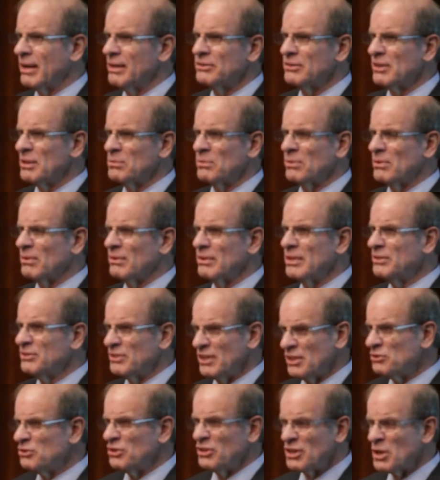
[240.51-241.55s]
I said, well, he
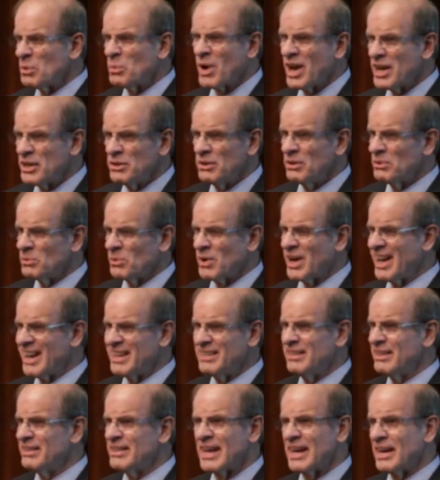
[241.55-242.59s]
says, you know why
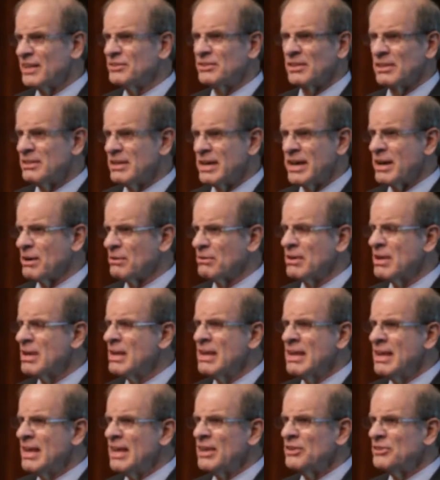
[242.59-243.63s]
I did that? I said, no.
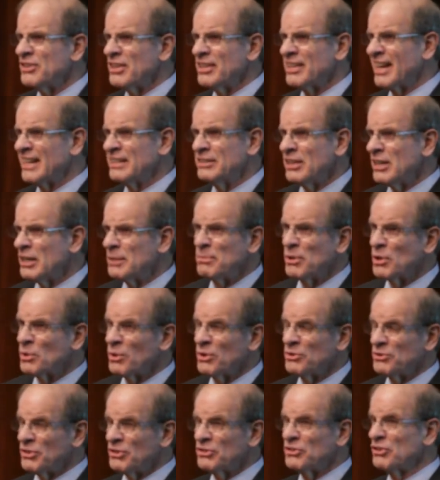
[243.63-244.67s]
He said, I did it
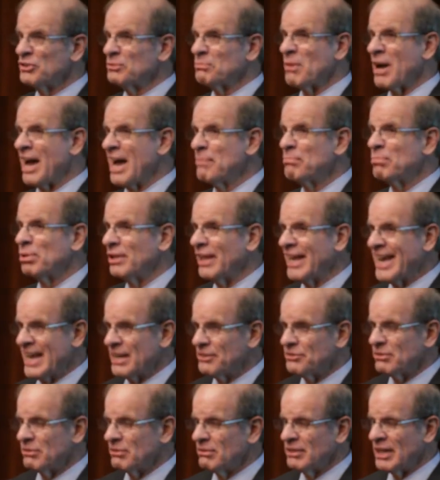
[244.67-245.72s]
because this is my
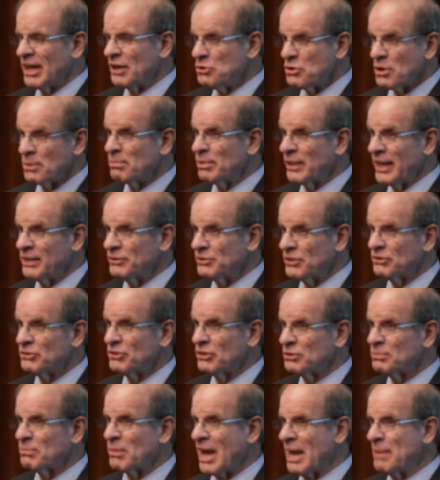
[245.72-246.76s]
plant, not your plant, this
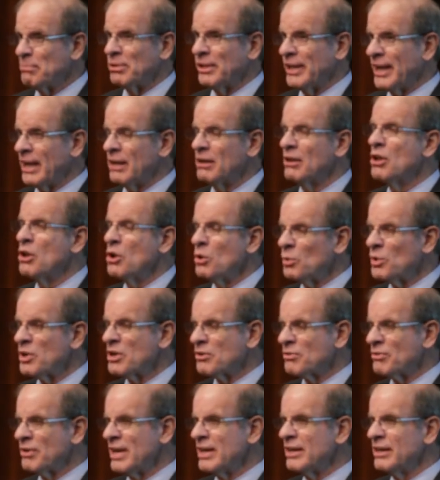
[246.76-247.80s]
is my plant. We
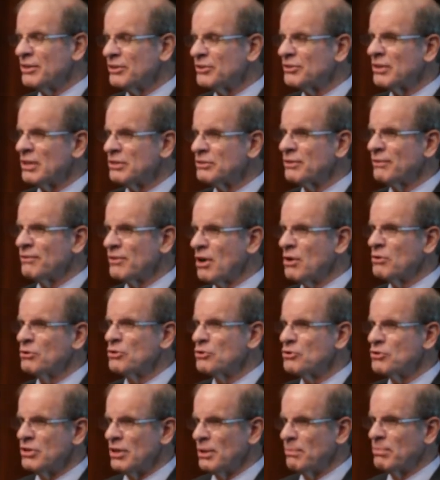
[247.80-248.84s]
created a sense of
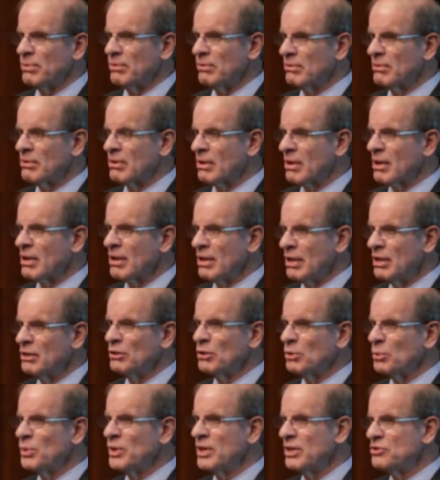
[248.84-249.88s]
ownership in
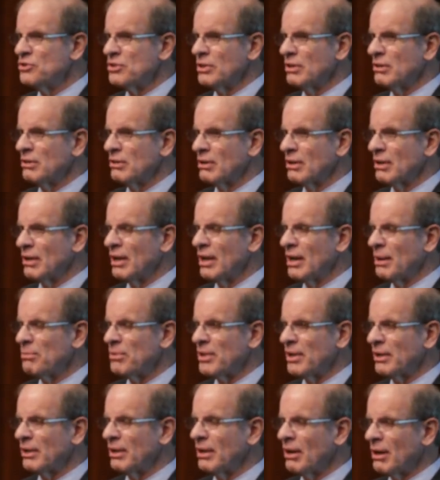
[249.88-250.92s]
Luigi. And I'm
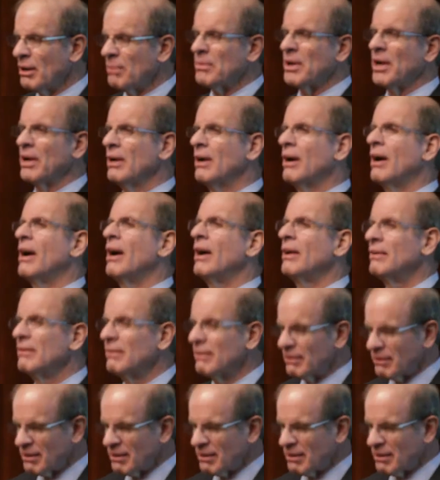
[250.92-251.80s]
thinking, oh my God.